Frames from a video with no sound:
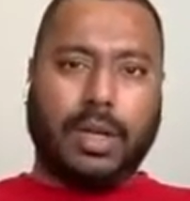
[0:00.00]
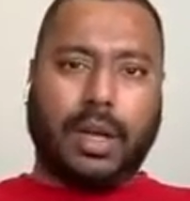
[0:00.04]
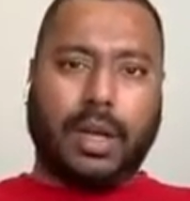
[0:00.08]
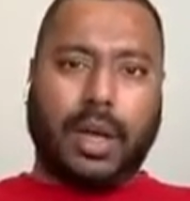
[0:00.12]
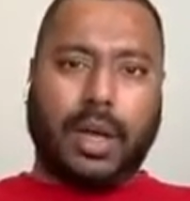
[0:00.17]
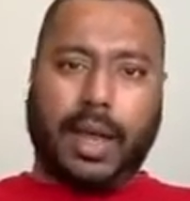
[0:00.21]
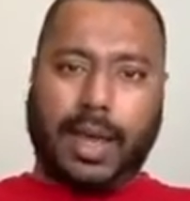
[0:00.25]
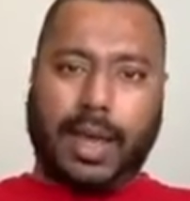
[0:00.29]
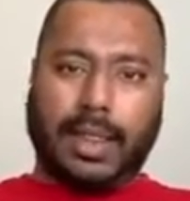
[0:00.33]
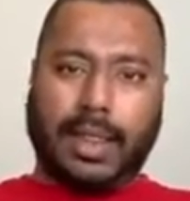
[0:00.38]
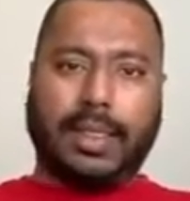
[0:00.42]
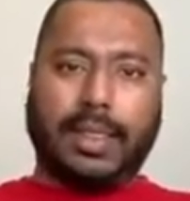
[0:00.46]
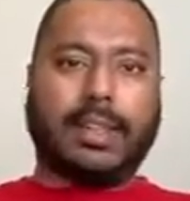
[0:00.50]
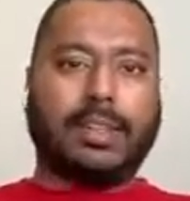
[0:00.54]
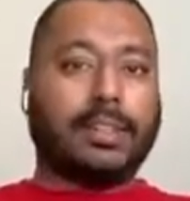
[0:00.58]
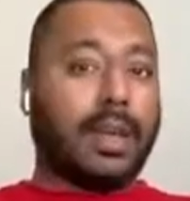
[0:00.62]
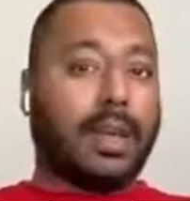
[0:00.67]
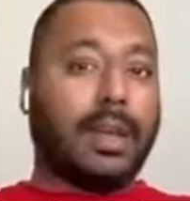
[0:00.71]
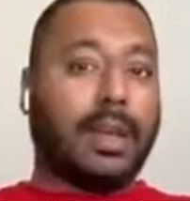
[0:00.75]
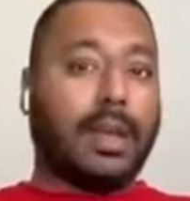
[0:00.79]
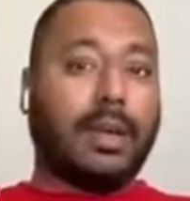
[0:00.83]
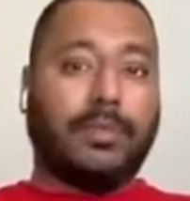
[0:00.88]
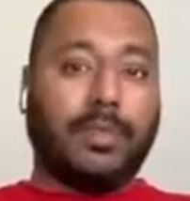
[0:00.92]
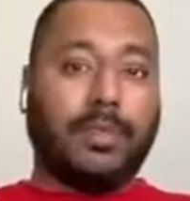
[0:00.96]
and then
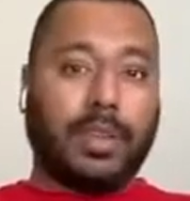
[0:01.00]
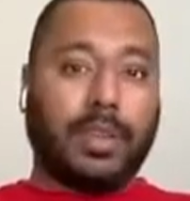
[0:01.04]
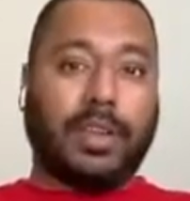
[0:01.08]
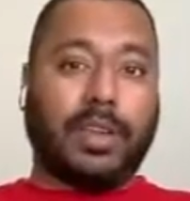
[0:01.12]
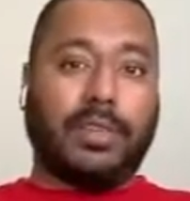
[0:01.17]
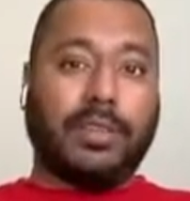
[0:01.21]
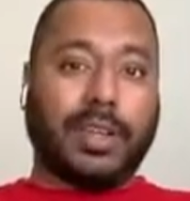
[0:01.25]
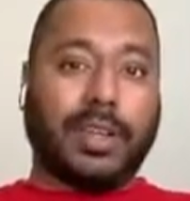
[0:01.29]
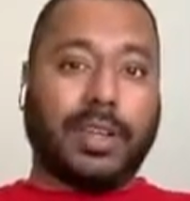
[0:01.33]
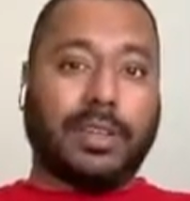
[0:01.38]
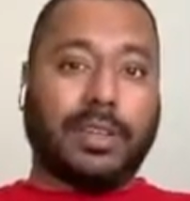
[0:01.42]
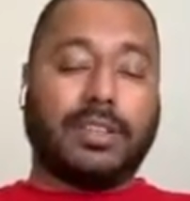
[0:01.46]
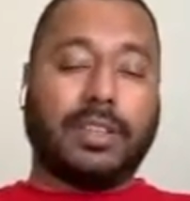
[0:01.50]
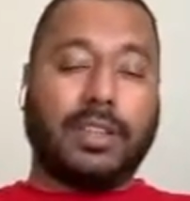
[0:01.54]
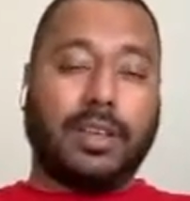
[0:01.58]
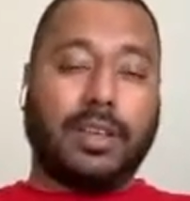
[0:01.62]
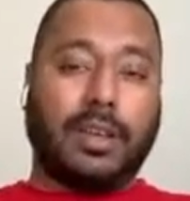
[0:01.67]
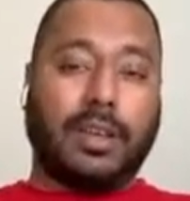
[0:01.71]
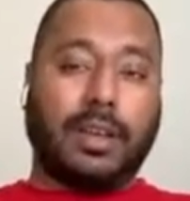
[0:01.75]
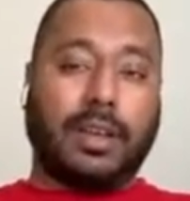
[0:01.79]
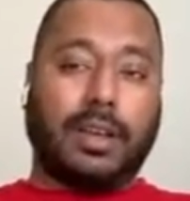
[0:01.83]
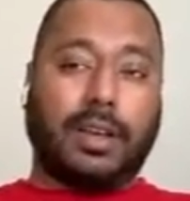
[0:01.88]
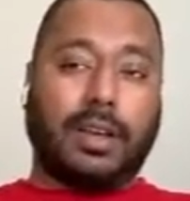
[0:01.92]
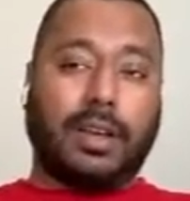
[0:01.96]
sign up for the events.
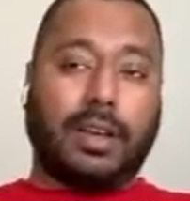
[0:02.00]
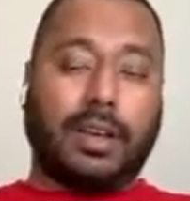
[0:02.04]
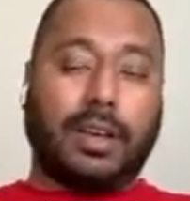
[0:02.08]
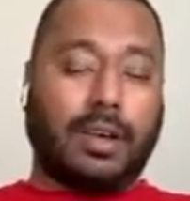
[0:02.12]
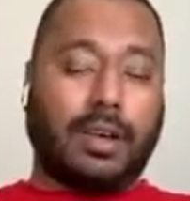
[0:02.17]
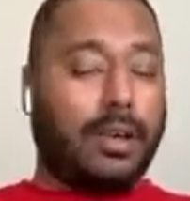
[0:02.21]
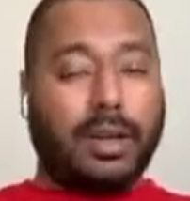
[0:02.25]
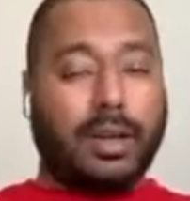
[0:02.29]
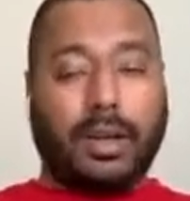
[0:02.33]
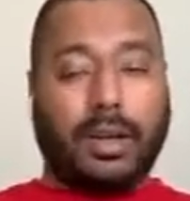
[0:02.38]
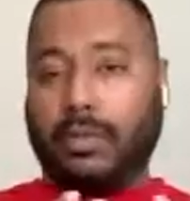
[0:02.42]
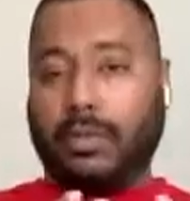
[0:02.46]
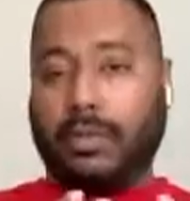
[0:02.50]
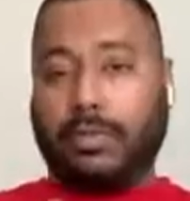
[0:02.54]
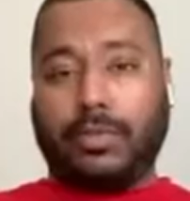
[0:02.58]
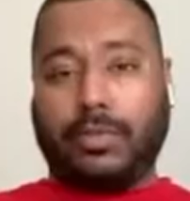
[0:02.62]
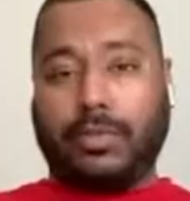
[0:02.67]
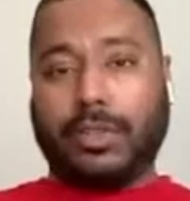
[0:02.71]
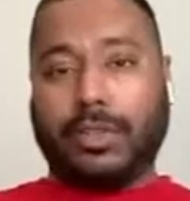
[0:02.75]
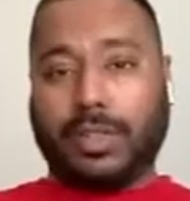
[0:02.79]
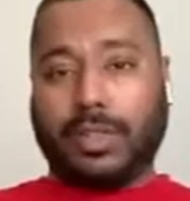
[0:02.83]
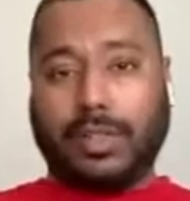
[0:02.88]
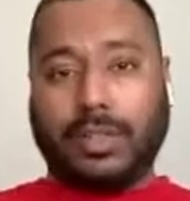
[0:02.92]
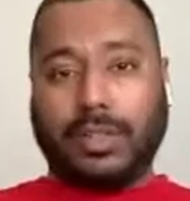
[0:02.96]
And of
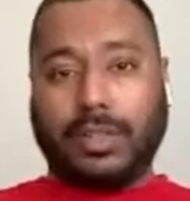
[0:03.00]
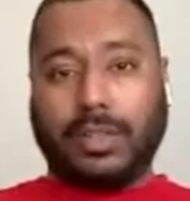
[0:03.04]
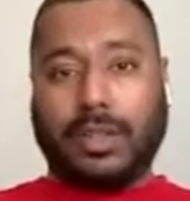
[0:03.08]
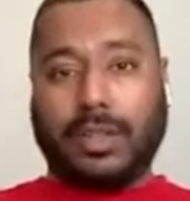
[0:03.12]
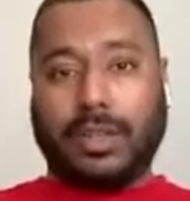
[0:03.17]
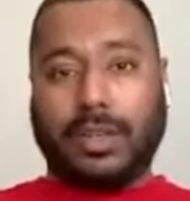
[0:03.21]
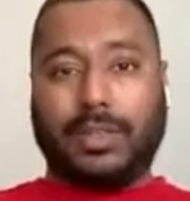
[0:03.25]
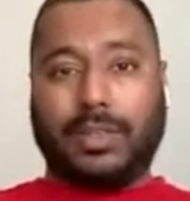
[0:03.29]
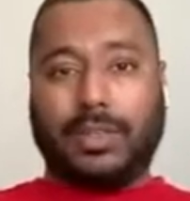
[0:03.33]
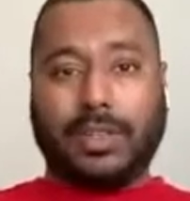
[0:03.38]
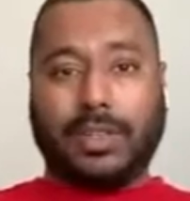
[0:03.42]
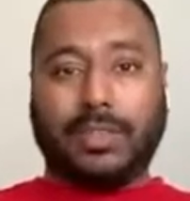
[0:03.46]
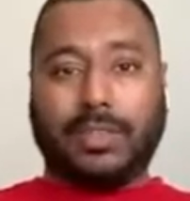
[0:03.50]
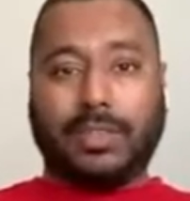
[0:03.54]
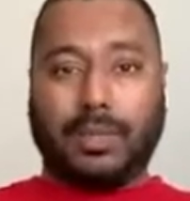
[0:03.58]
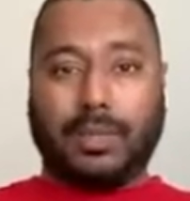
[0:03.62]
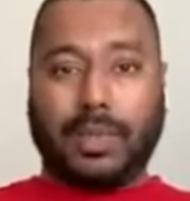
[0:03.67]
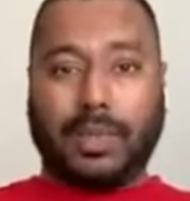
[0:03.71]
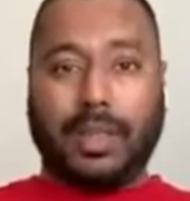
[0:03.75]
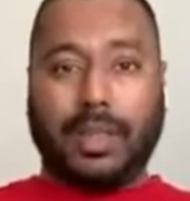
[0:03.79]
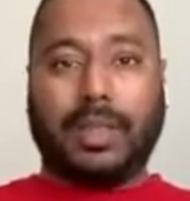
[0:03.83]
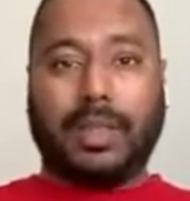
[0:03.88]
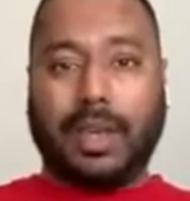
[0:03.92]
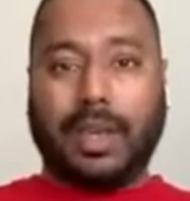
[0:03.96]
course, if there's
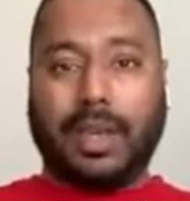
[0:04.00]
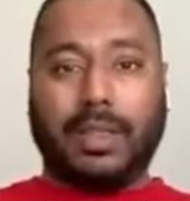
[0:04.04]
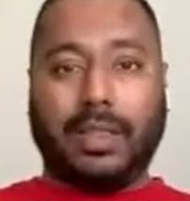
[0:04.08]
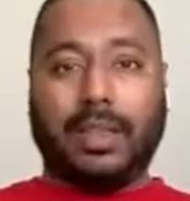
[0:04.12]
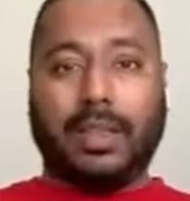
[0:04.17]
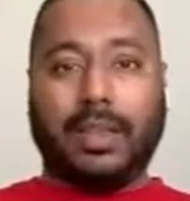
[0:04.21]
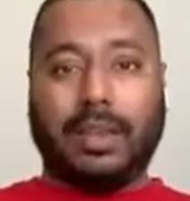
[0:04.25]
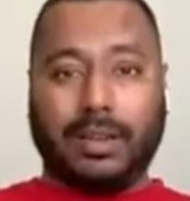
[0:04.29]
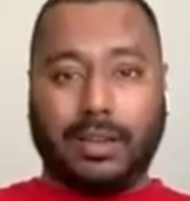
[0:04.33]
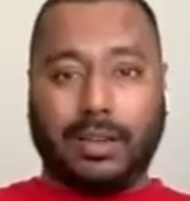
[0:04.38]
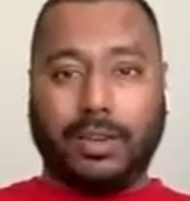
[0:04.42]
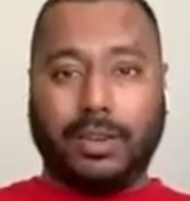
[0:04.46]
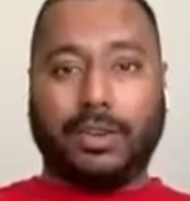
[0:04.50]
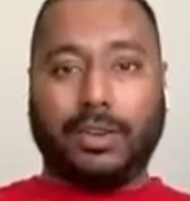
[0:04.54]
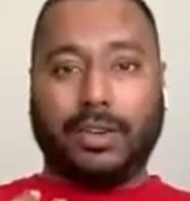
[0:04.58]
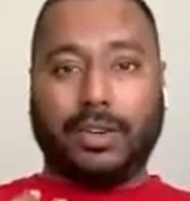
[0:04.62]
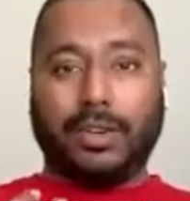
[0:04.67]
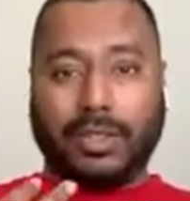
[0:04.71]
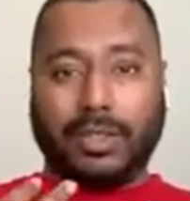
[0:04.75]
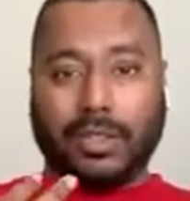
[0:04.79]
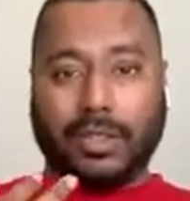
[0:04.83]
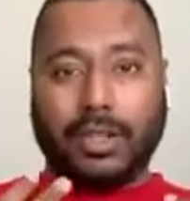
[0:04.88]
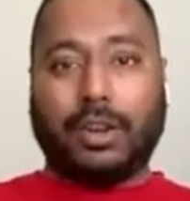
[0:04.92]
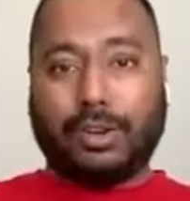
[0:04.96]
something there that you're
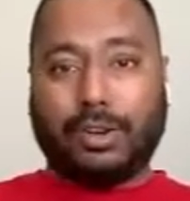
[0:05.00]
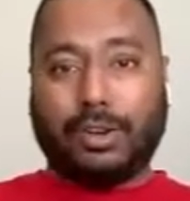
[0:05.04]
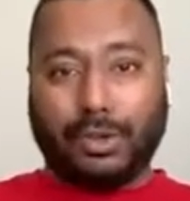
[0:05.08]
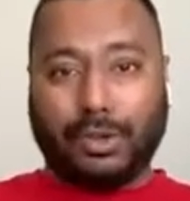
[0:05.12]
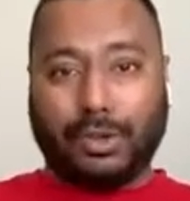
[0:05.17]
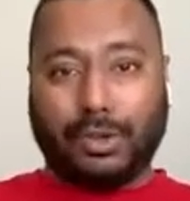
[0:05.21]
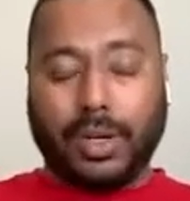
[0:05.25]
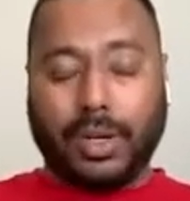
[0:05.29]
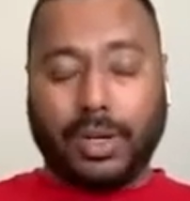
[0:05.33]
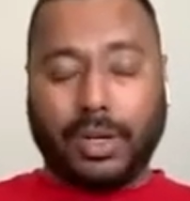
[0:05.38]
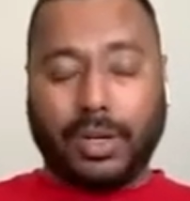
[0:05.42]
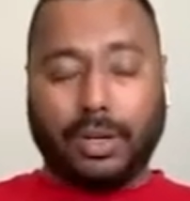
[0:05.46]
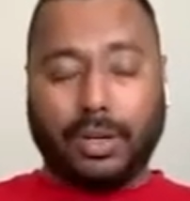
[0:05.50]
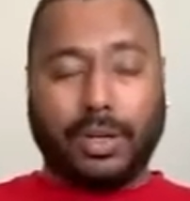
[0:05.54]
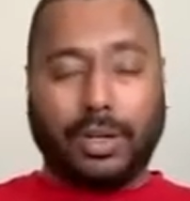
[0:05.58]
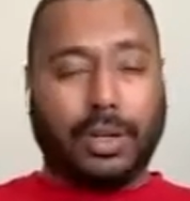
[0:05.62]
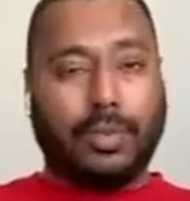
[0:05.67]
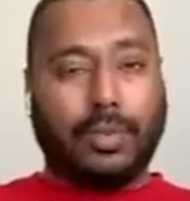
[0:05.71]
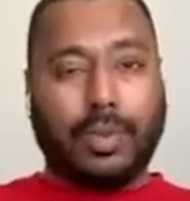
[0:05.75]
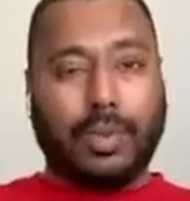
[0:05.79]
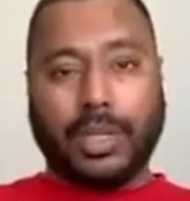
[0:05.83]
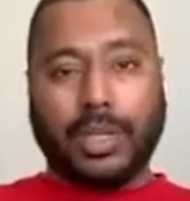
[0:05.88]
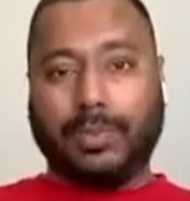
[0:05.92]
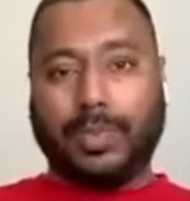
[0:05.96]
still not sure, you can
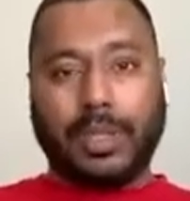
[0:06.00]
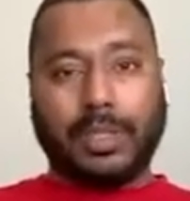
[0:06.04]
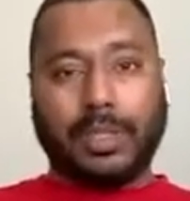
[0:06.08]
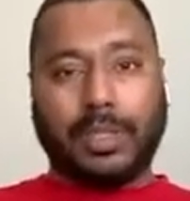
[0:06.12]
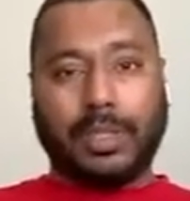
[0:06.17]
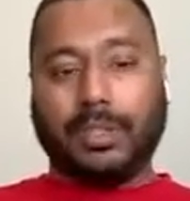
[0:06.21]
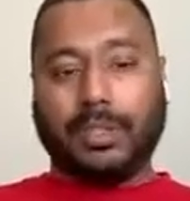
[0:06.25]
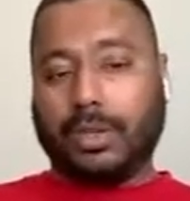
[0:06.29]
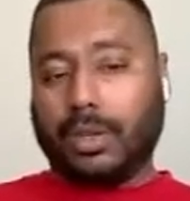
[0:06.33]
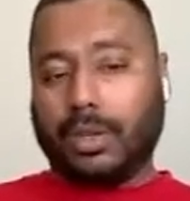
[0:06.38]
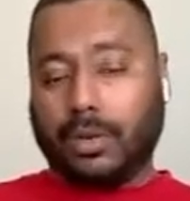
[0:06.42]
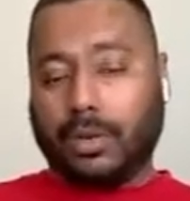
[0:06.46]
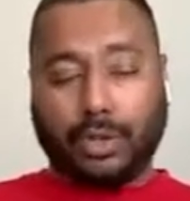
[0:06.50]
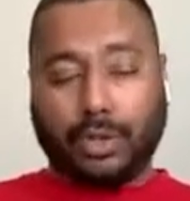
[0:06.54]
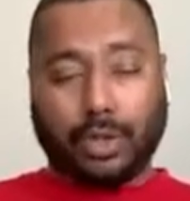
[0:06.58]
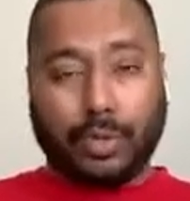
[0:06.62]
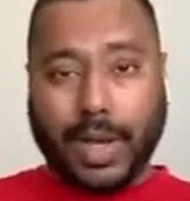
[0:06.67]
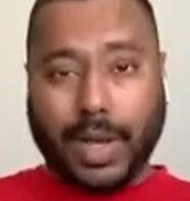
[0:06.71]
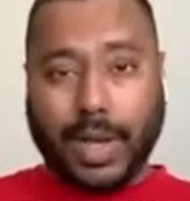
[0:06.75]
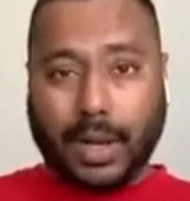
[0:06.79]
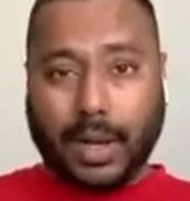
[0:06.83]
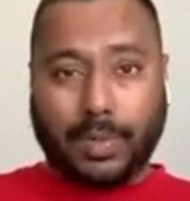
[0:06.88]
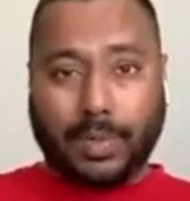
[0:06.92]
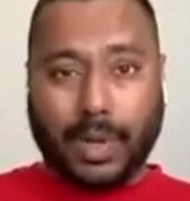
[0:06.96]
always buzz us on our
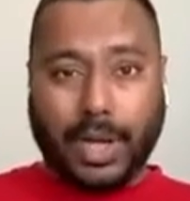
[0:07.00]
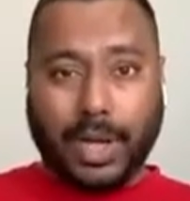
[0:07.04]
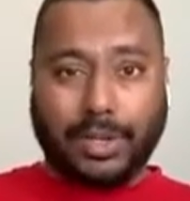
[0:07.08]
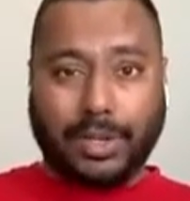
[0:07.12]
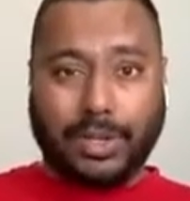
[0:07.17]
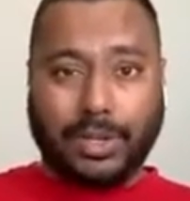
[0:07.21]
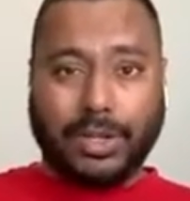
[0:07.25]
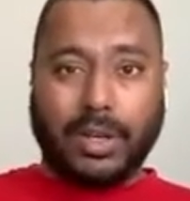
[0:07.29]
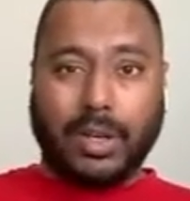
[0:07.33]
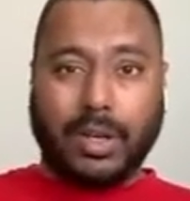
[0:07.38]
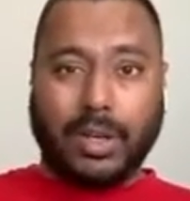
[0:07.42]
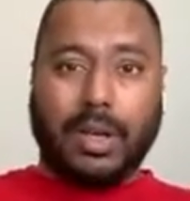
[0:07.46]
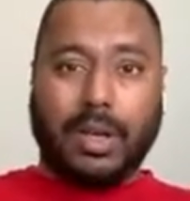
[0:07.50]
JomHack page.